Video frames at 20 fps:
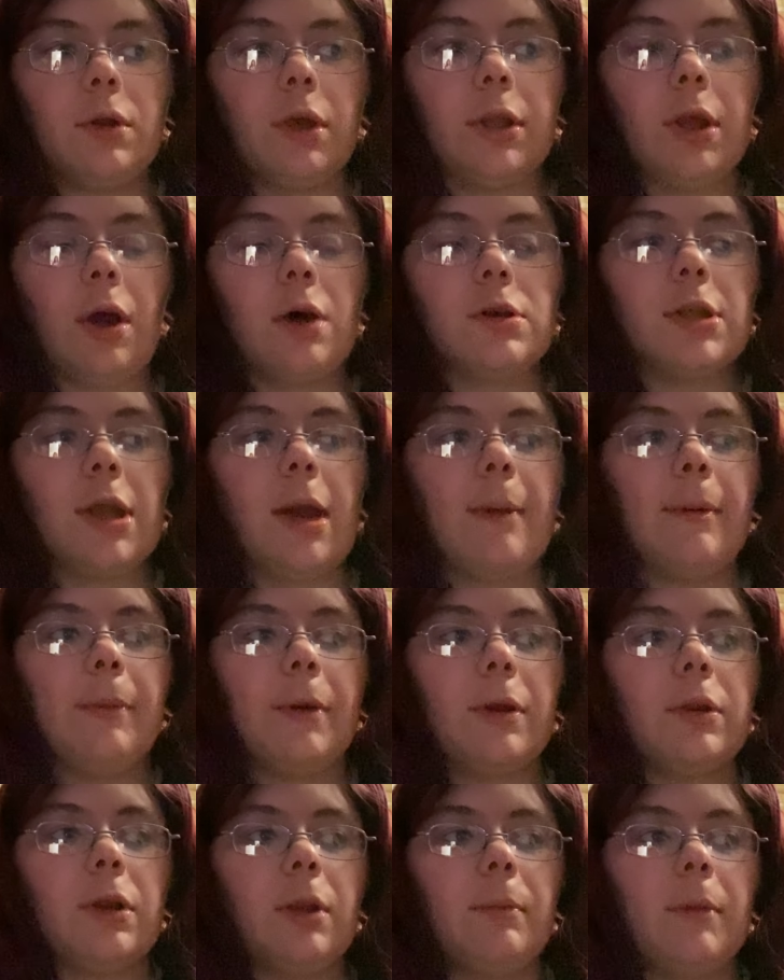like, they all said happy
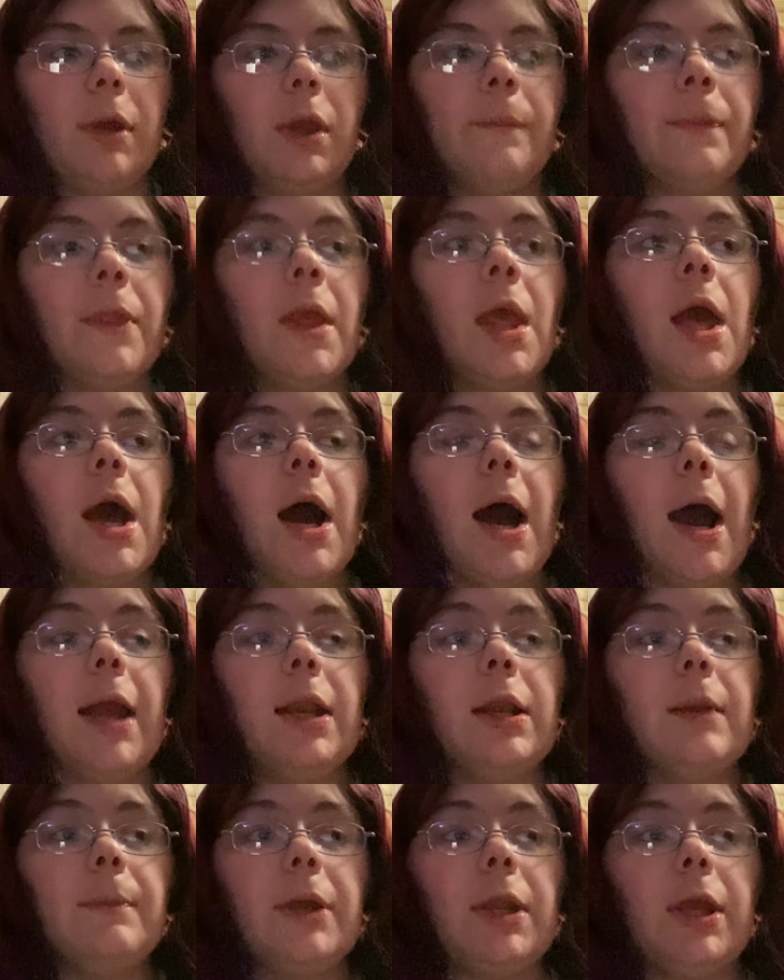birthday to me. I
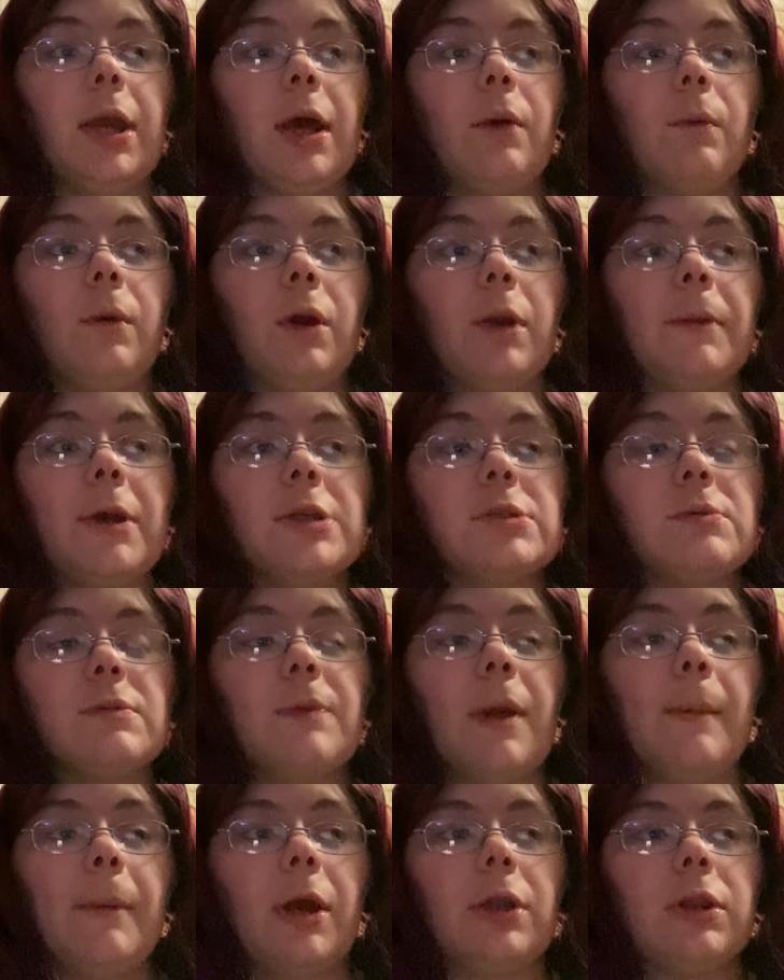ended up getting out of work because it
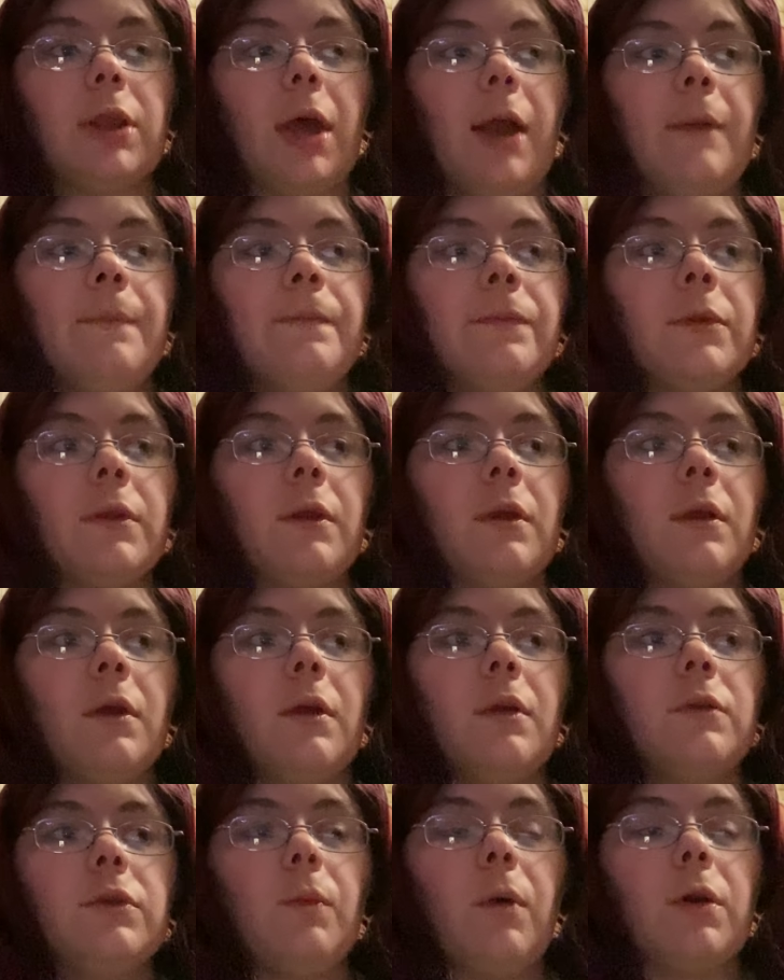was my birthday.
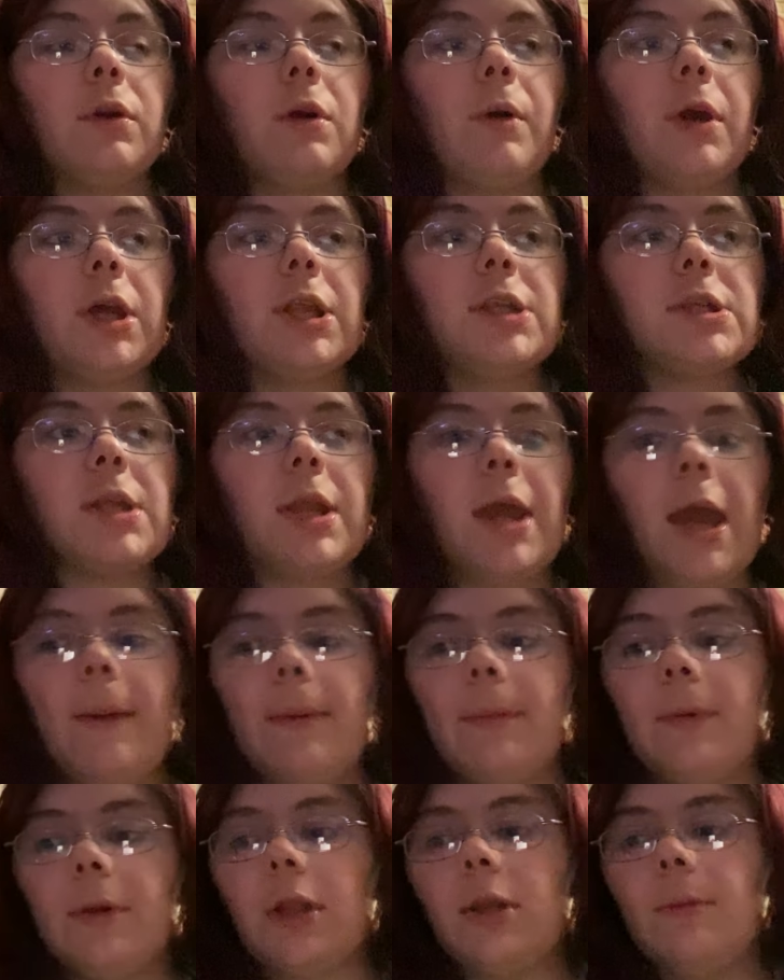The one coworker that said
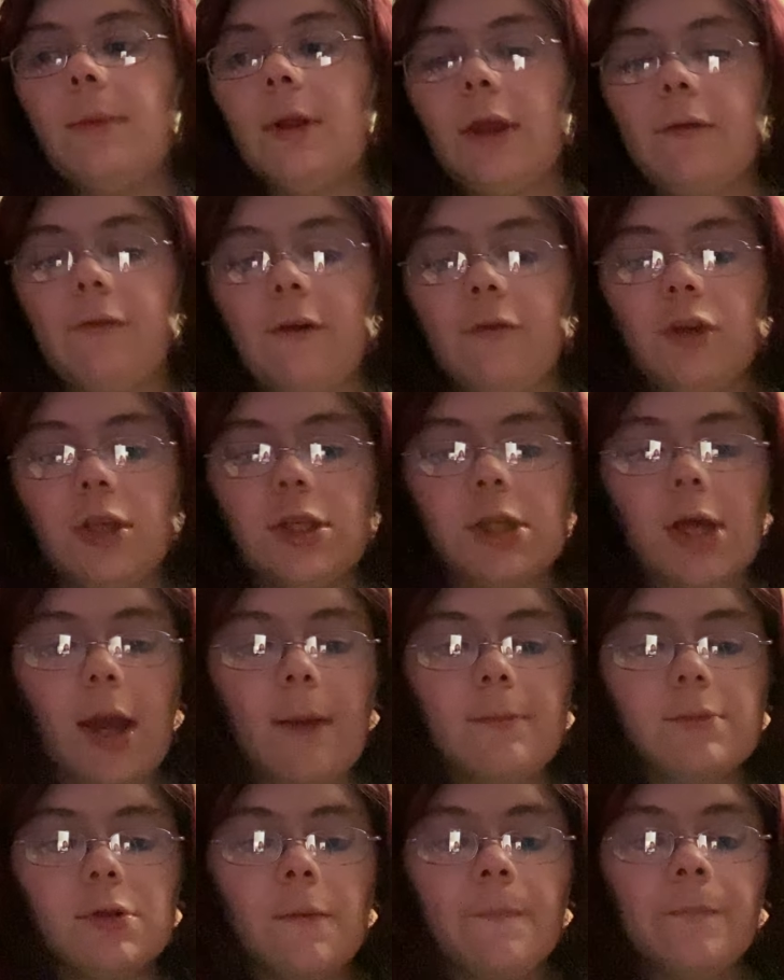happy birthday to me, like, 15
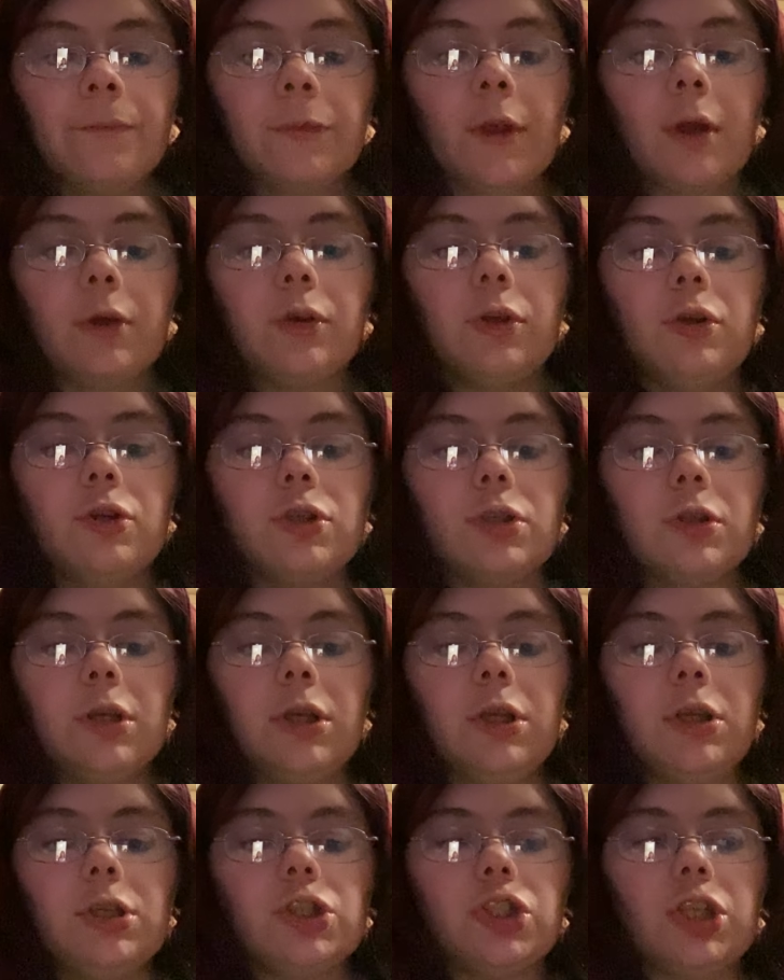times.
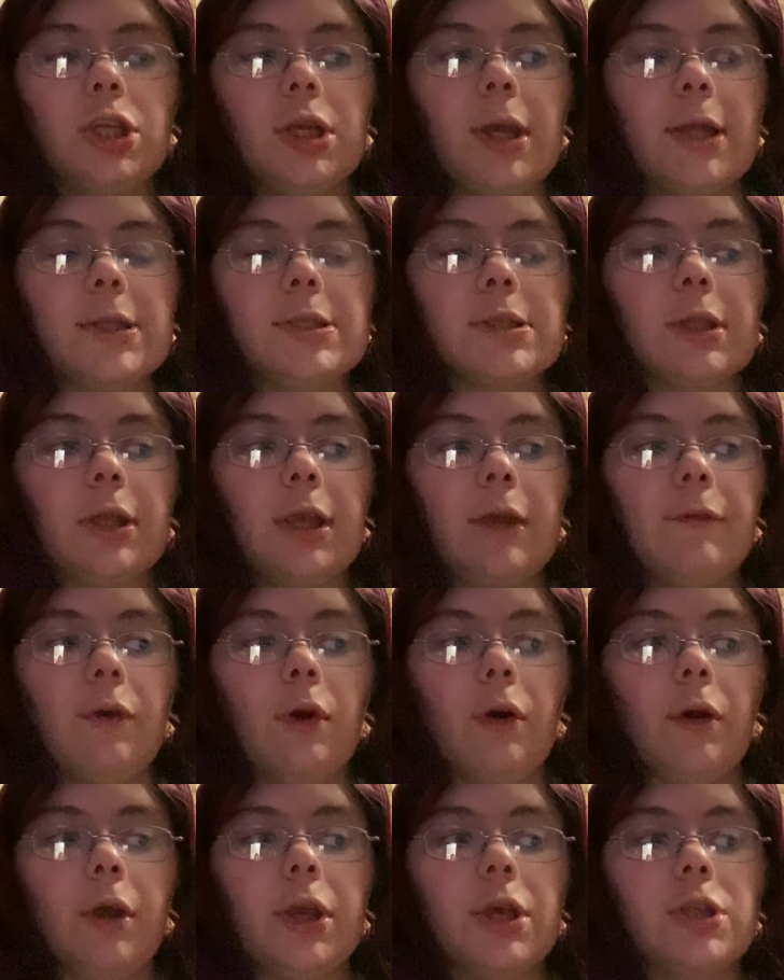Usually, she gets to leave
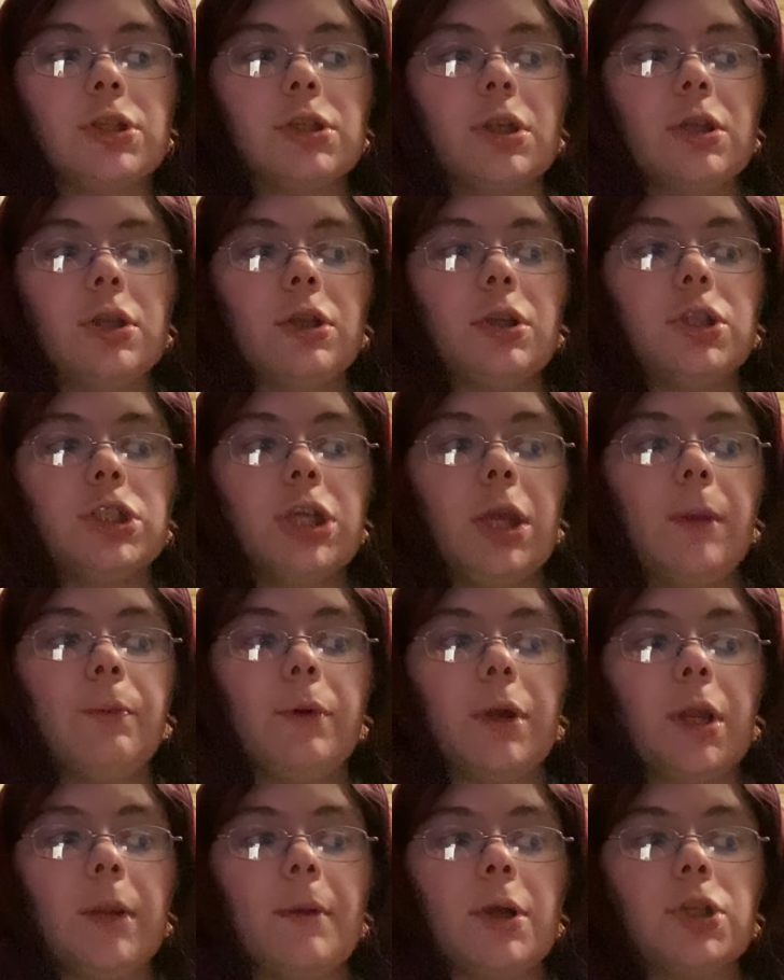early because she
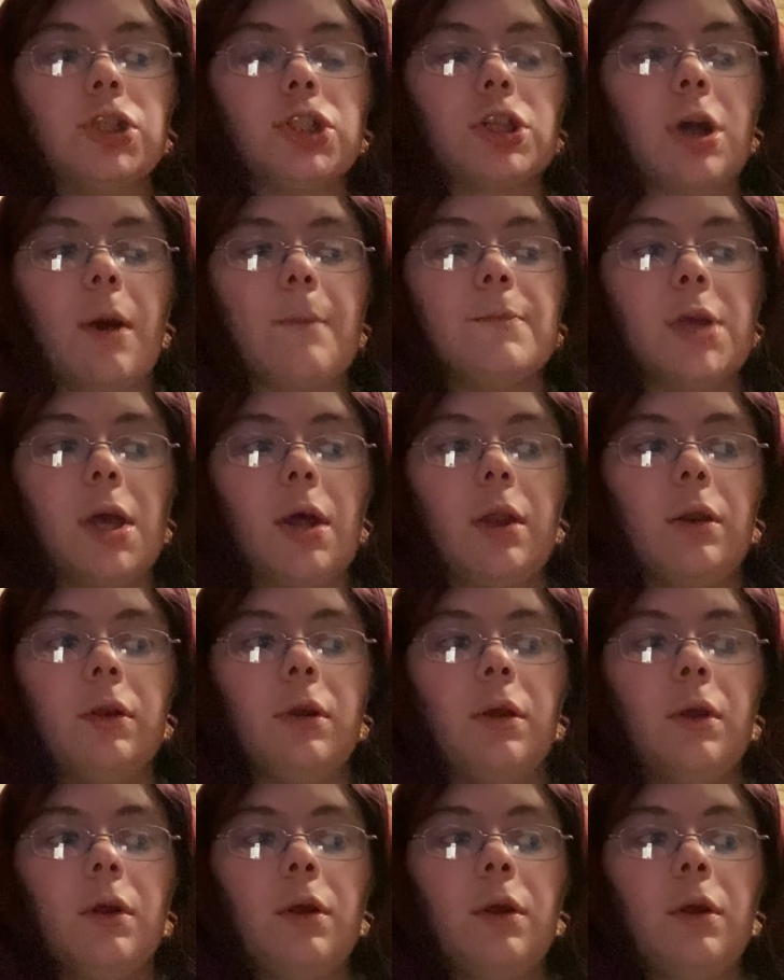pretty much just comes in,